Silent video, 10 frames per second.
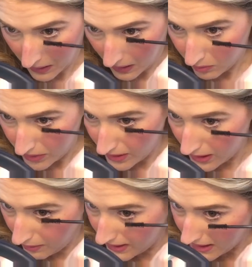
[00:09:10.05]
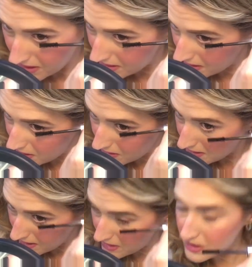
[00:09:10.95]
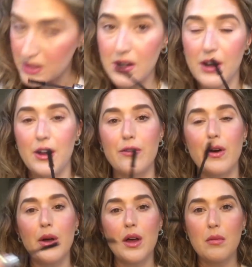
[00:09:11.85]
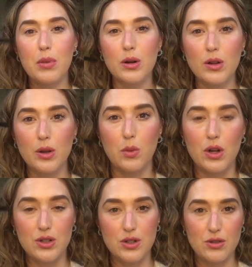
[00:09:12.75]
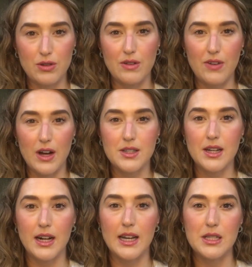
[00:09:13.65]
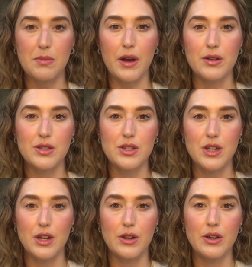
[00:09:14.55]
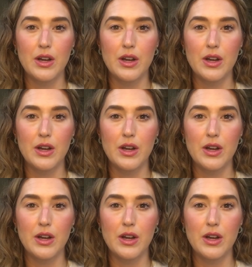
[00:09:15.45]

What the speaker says: And with the lower lashes, I do tend to just kind of pull the wand through vertically as opposed to